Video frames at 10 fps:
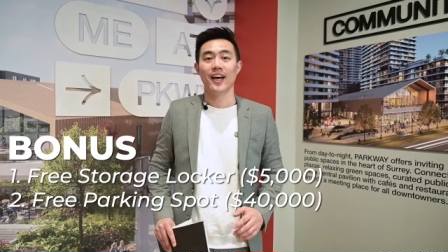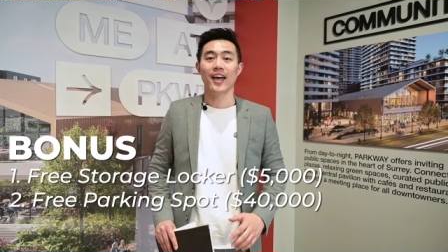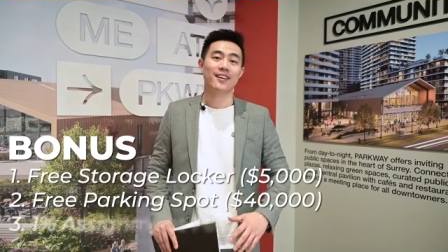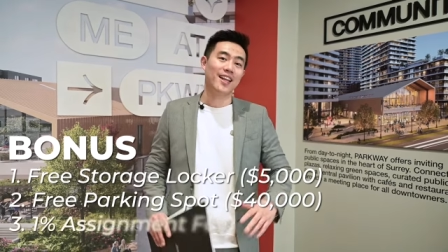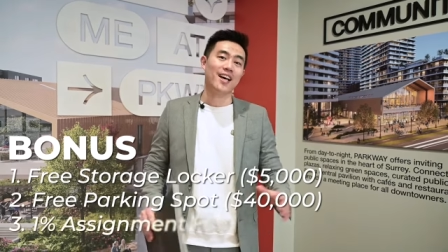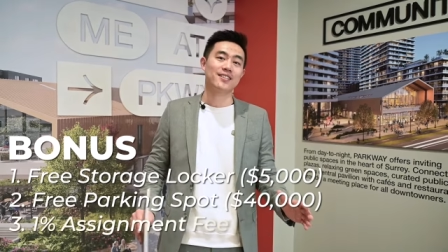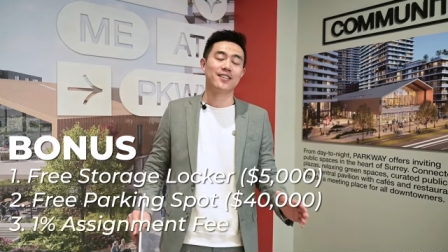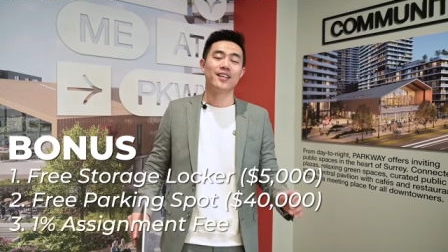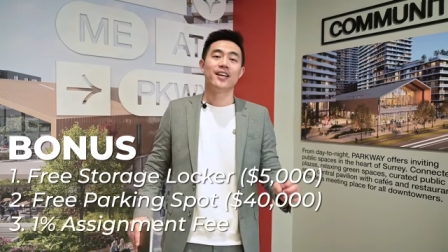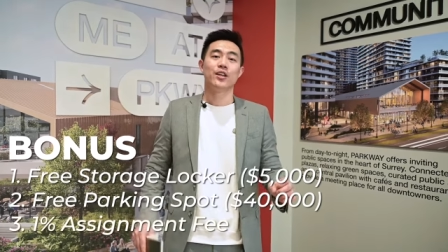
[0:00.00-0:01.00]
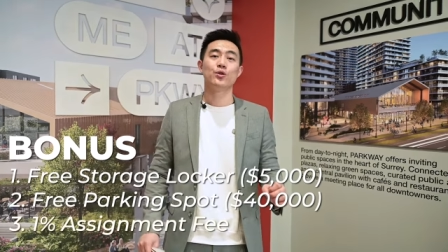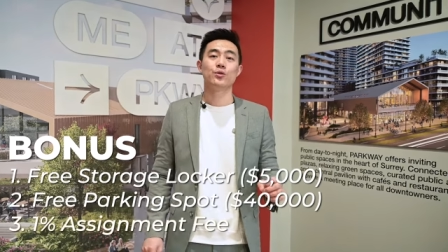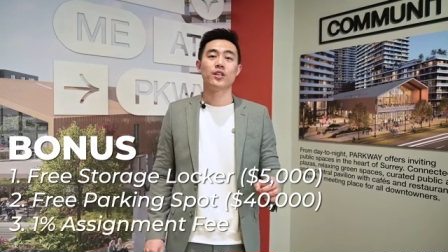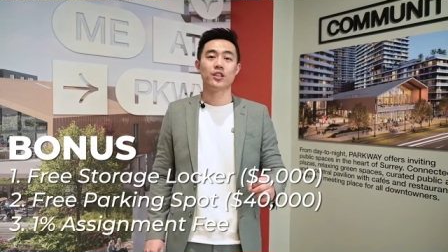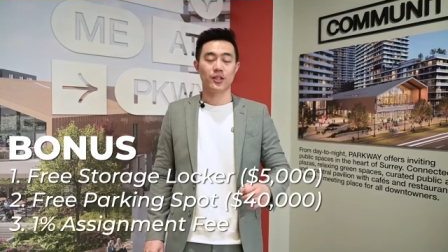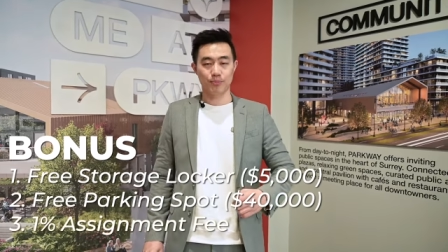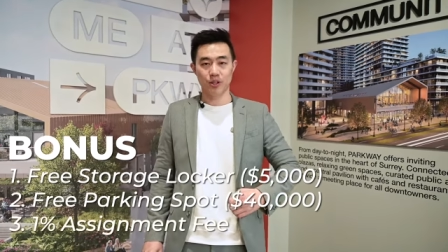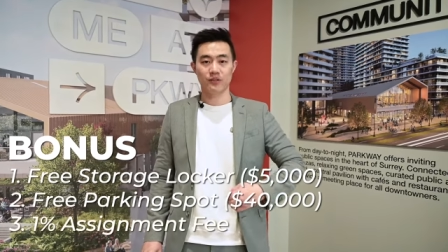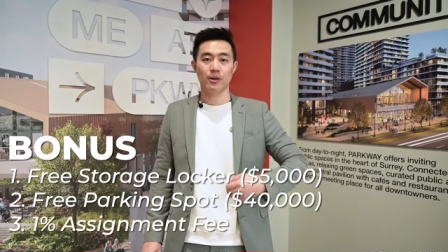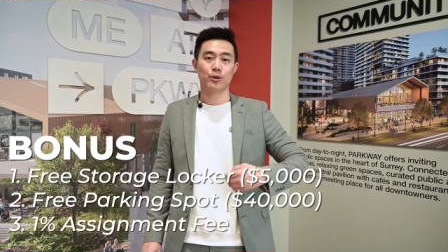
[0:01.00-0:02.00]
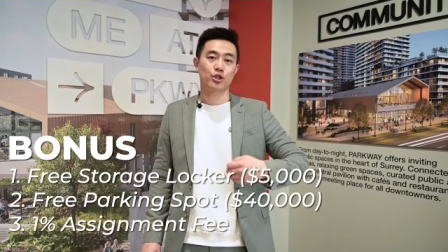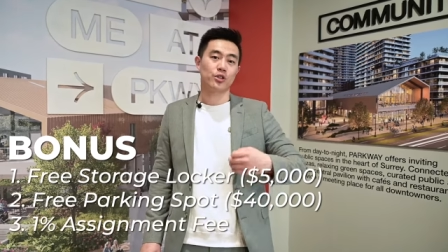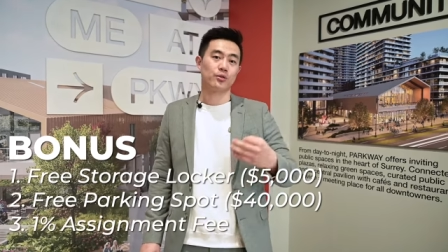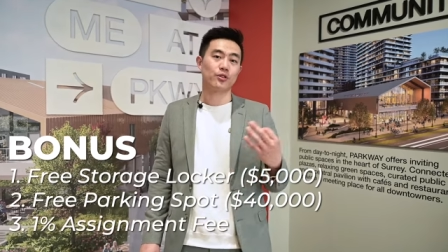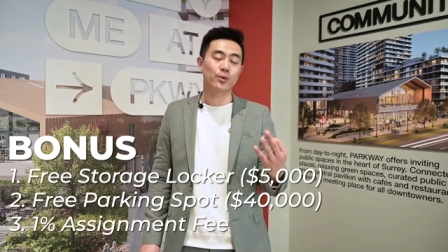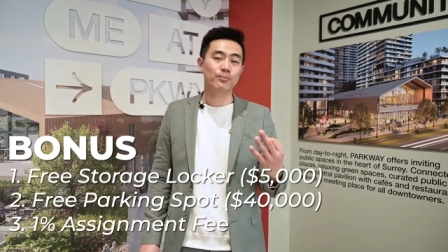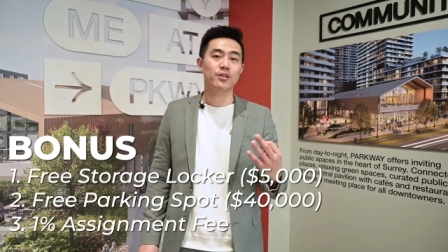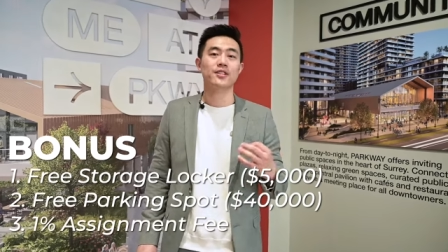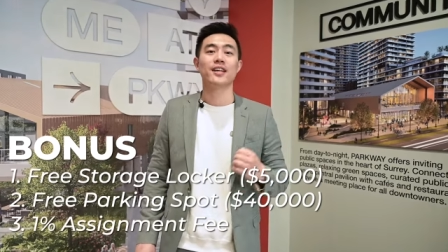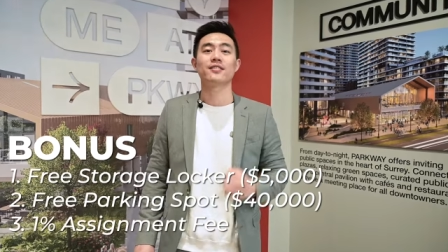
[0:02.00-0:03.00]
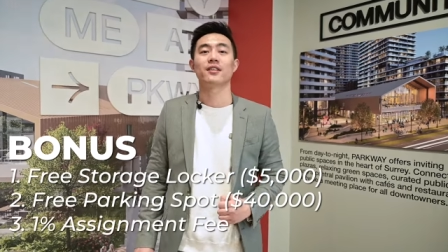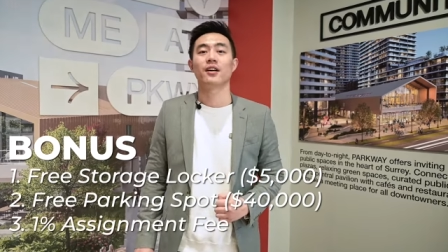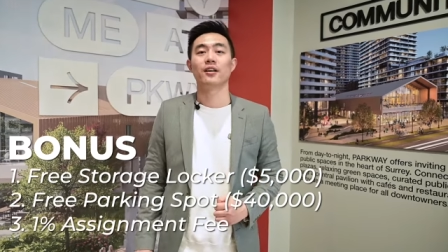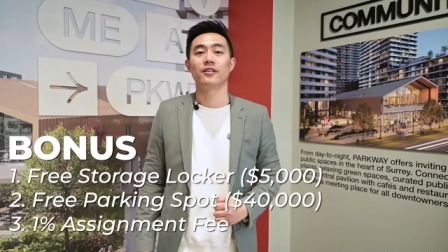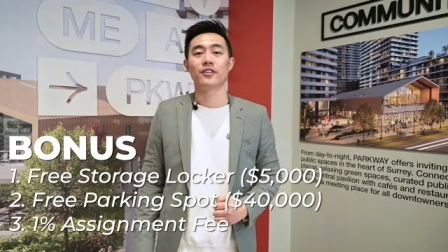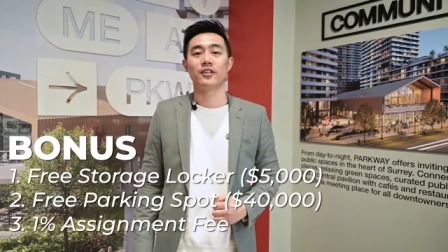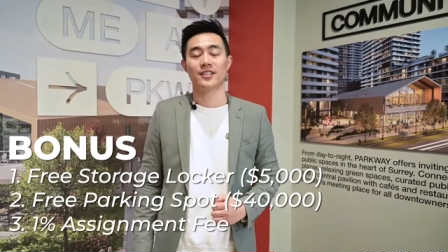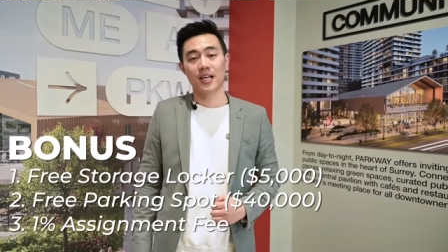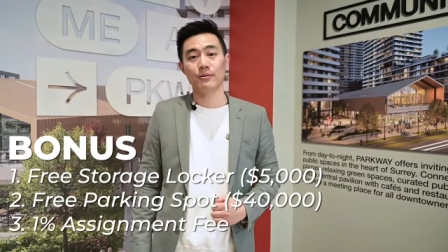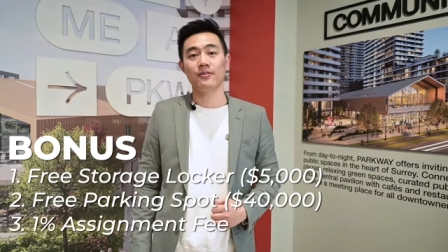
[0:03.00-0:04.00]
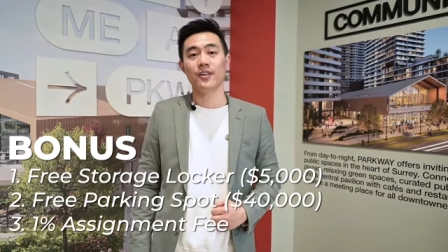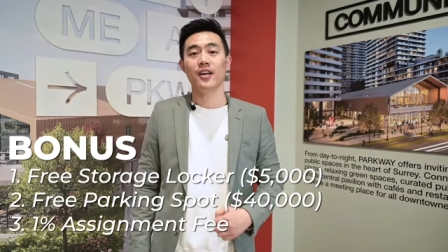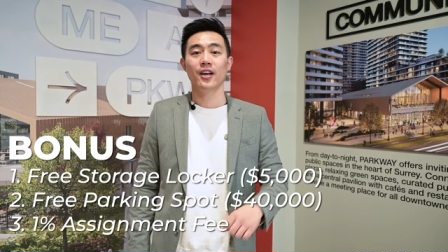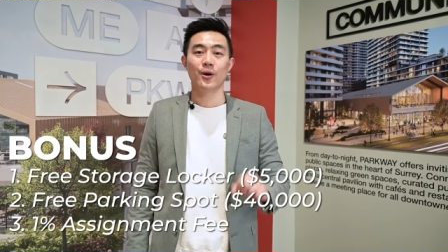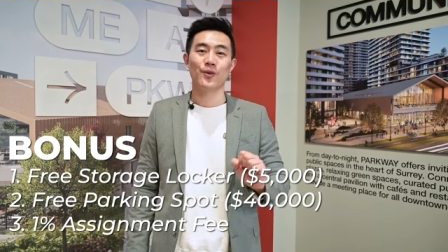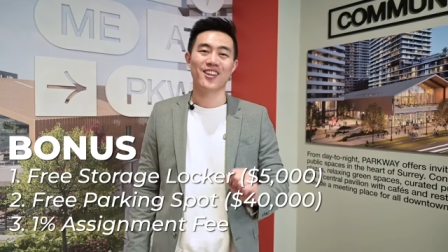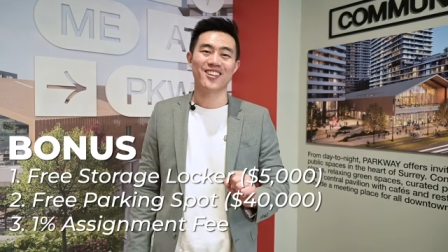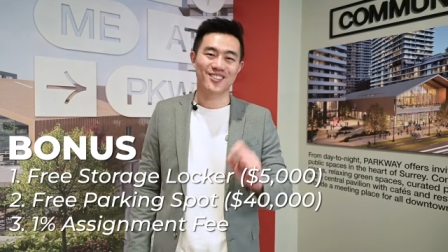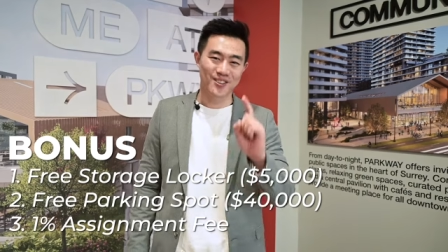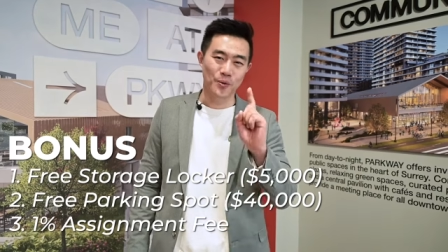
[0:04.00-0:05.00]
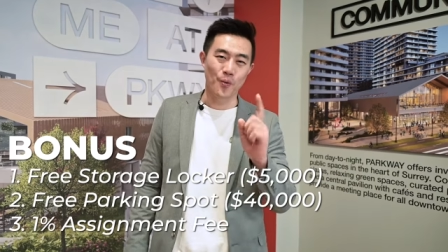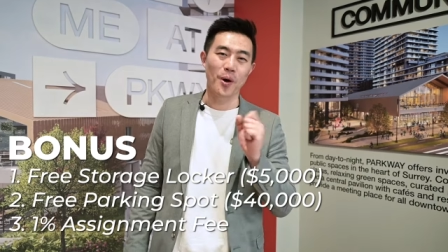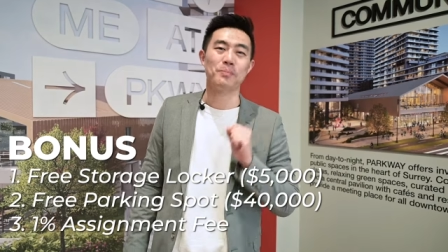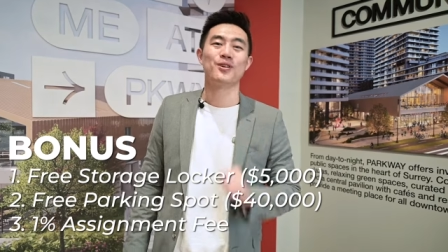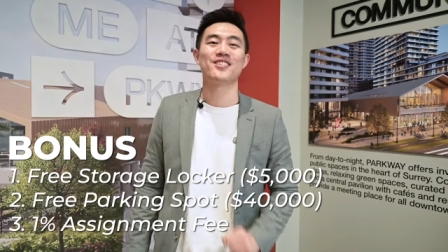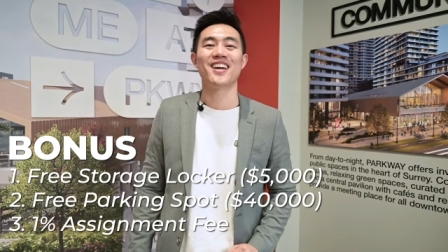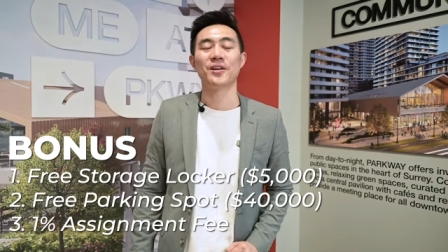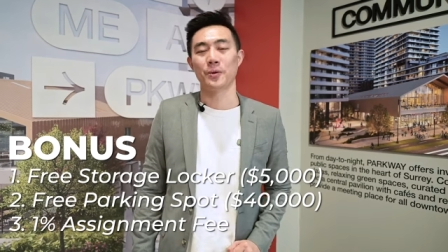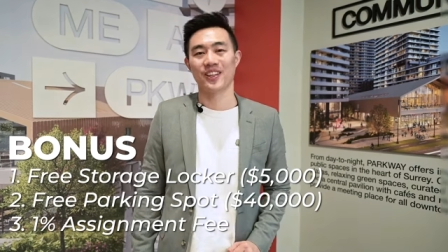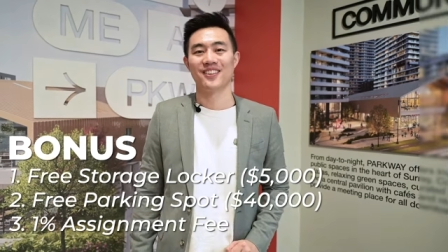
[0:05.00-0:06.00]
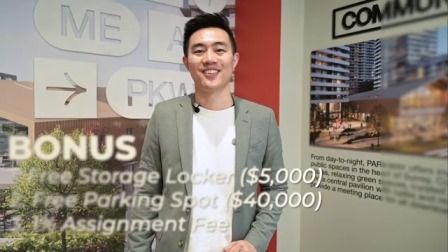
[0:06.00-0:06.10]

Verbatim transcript: And lastly, usually the developer charges 3% of assignment fee, with us 1% only.